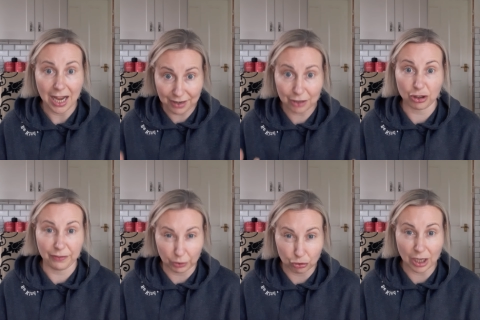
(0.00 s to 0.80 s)
I'd actually
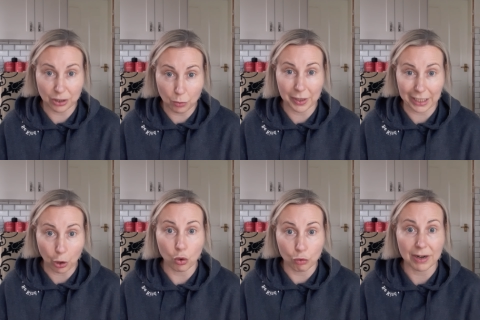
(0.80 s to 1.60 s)
feel genuinely
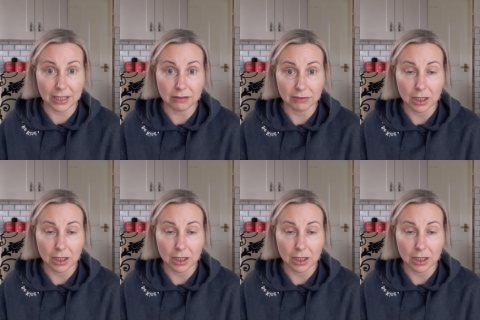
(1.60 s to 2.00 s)
hungry.